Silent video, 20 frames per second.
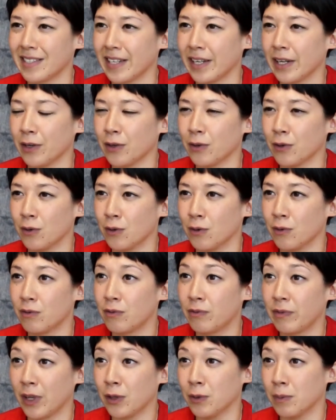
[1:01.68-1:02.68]
set of
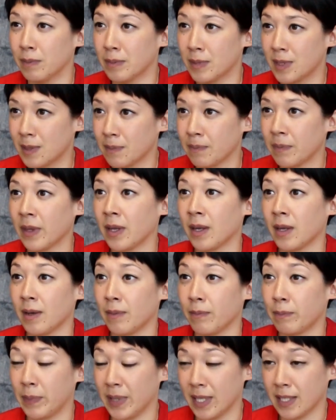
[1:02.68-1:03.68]
films
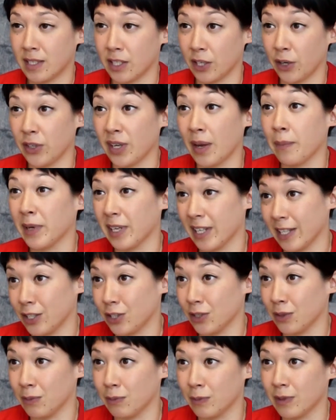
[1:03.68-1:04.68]
based around
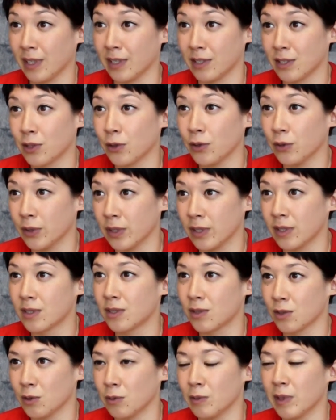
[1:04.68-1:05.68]
immigration within Scotland.
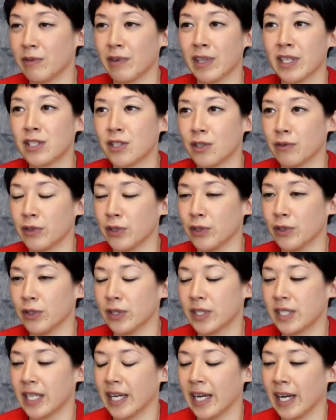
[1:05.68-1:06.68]
So we've
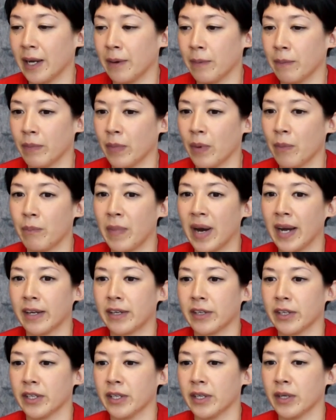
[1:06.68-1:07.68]
interviewed
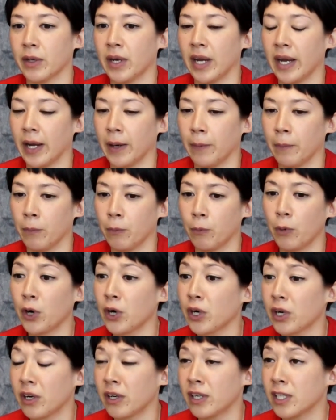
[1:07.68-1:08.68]
migrant
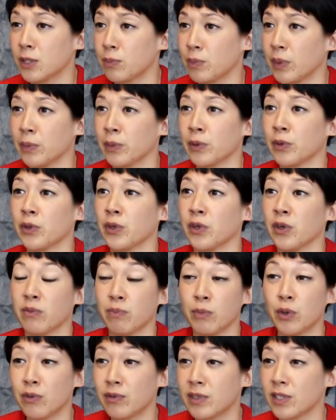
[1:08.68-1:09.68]
workers, people who have
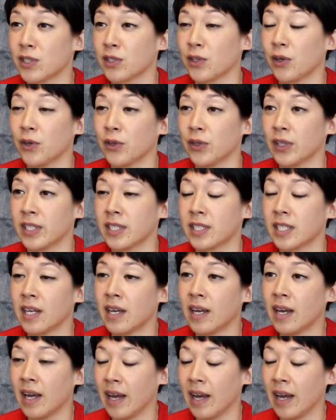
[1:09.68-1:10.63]
moved to Scotland,